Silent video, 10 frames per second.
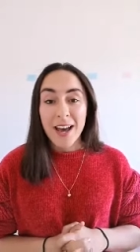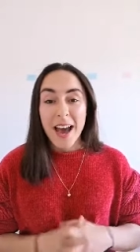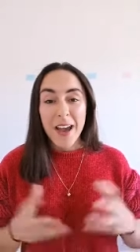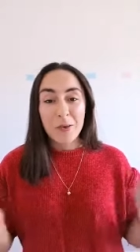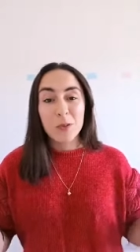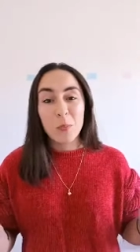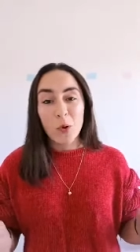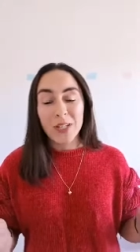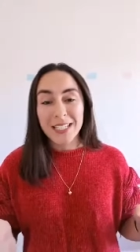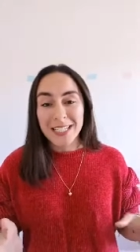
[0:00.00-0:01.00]
how
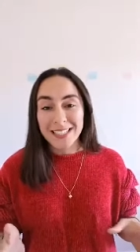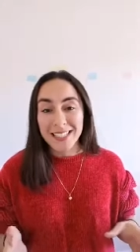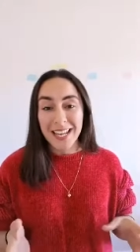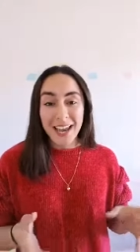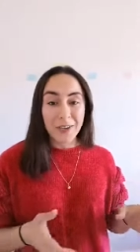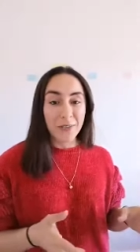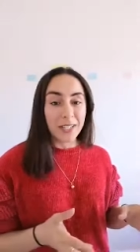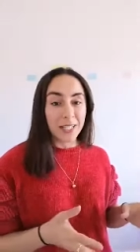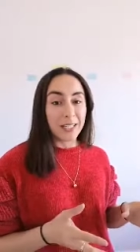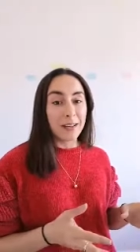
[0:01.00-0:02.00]
sport is
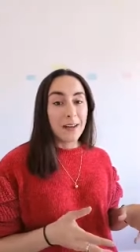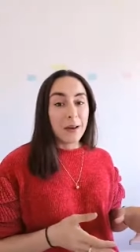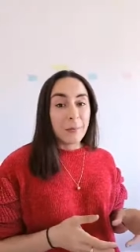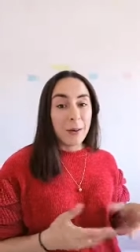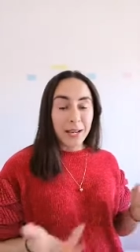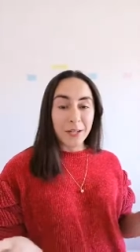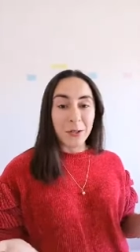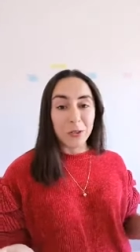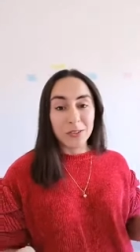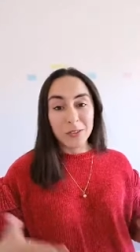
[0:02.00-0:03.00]
inherently
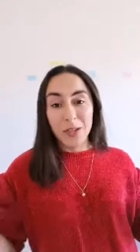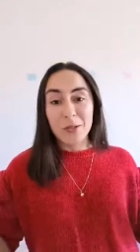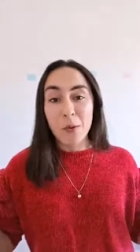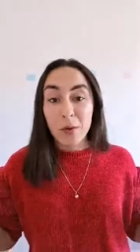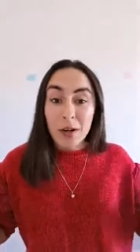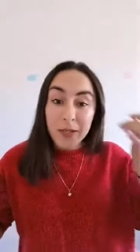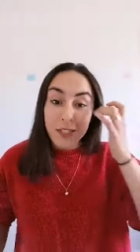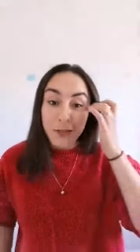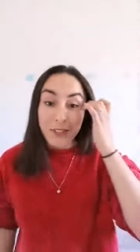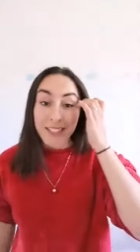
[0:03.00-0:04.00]
political. So that's what we're going to be
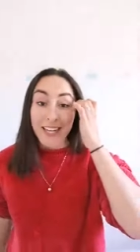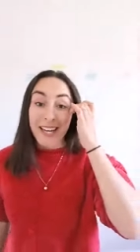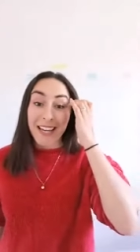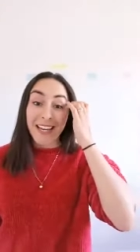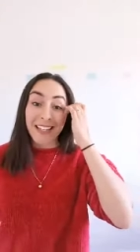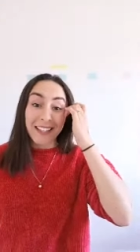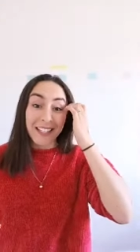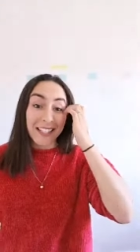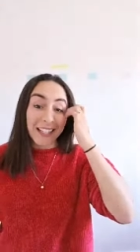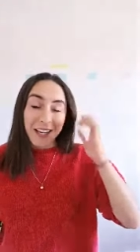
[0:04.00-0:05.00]
doing today in
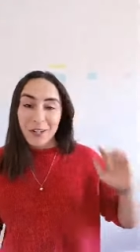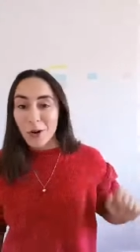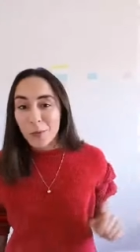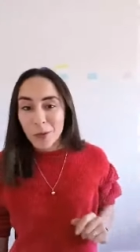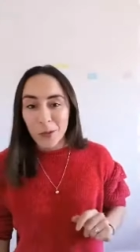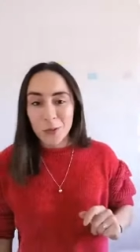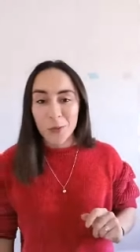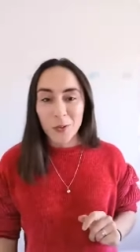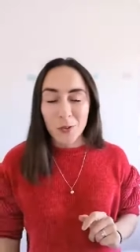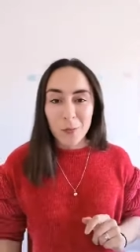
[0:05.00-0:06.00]
the Global Goals
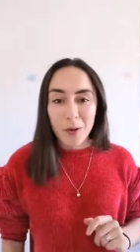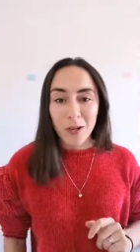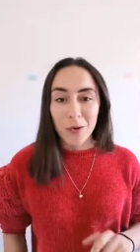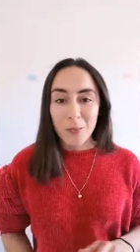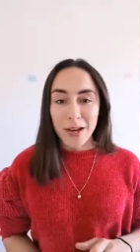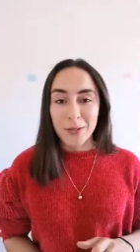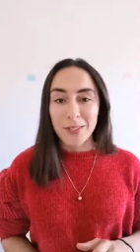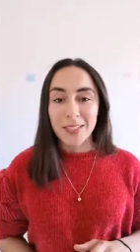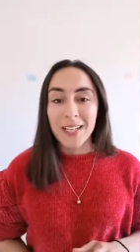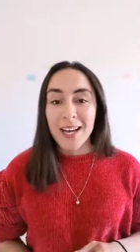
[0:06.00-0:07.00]
World Cup Clubhouse.
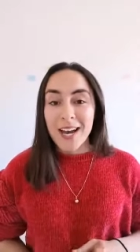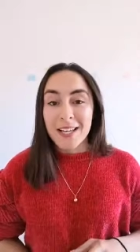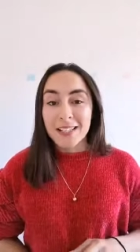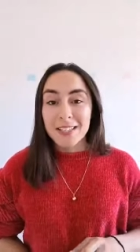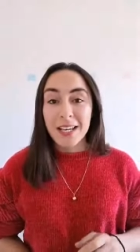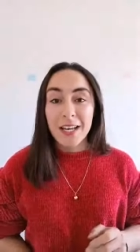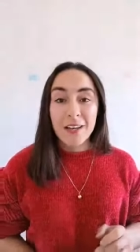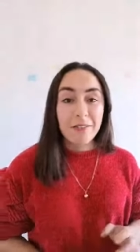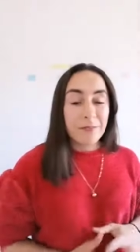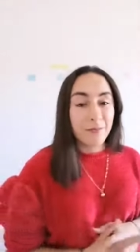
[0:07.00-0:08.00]

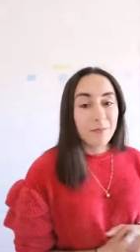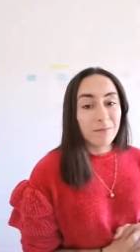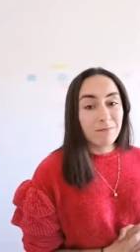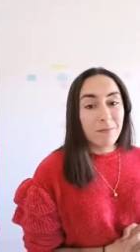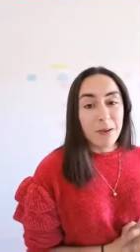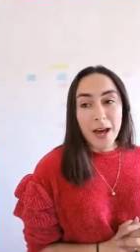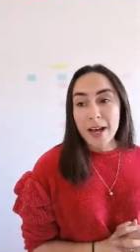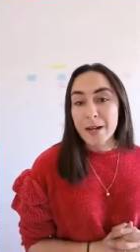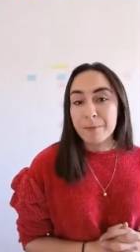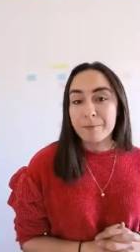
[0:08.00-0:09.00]
The
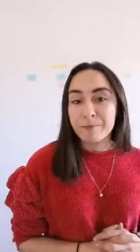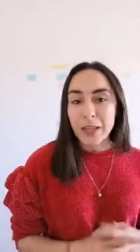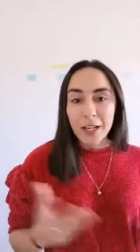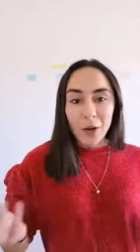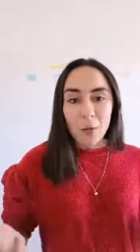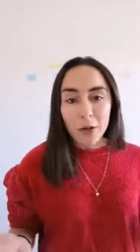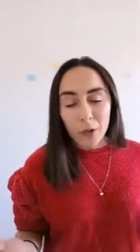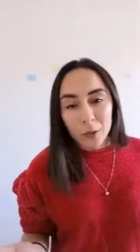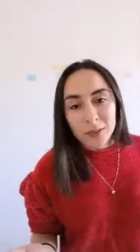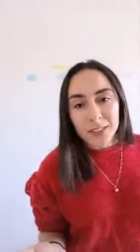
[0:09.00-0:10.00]
um, global
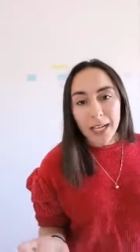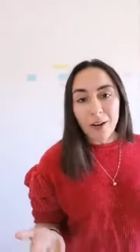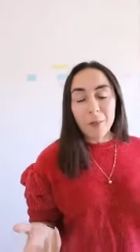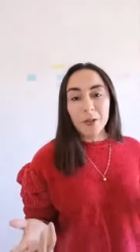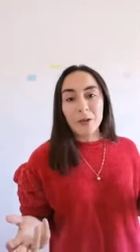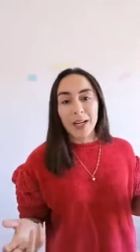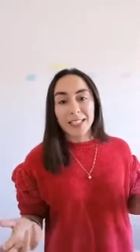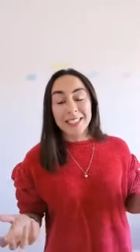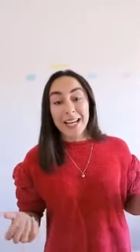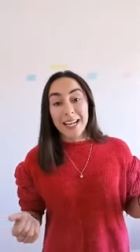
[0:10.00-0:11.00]
goals that I'll be looking
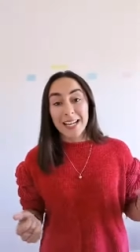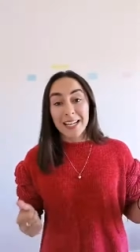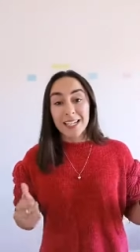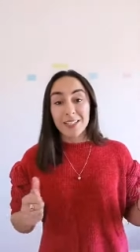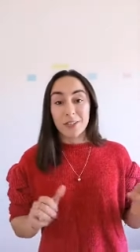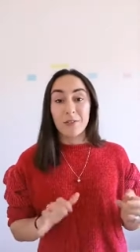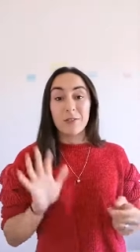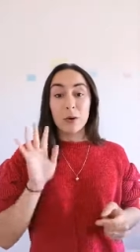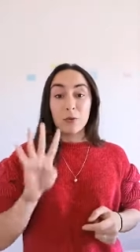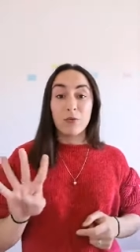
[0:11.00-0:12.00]
at today is
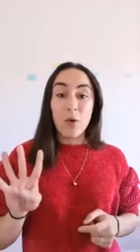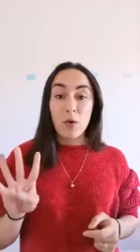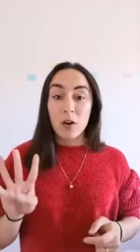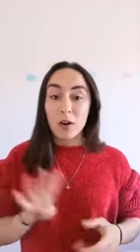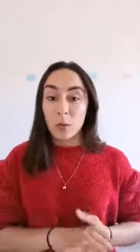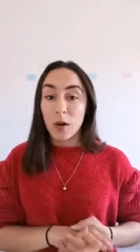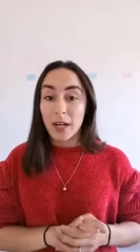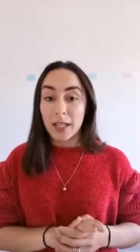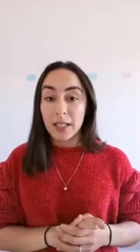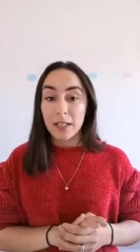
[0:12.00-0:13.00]
goal four,
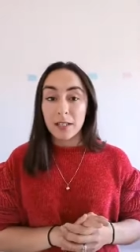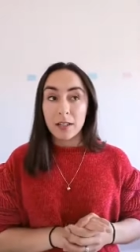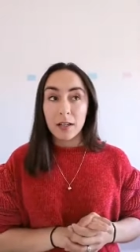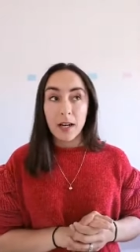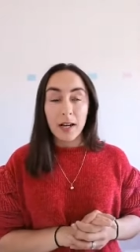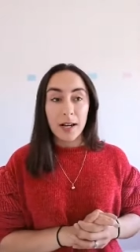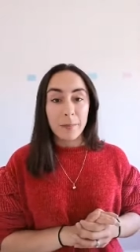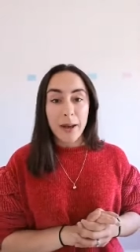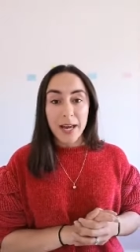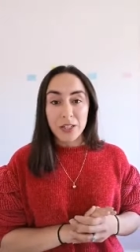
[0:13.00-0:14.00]
quality
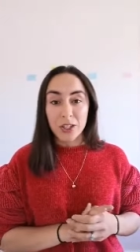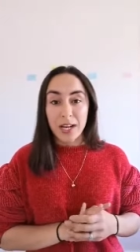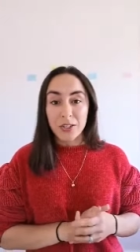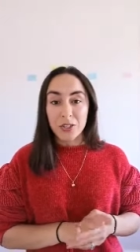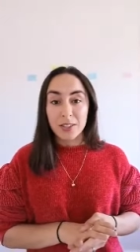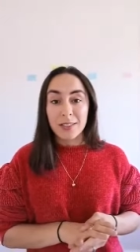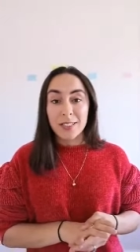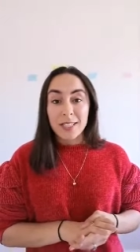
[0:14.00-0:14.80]
um, education,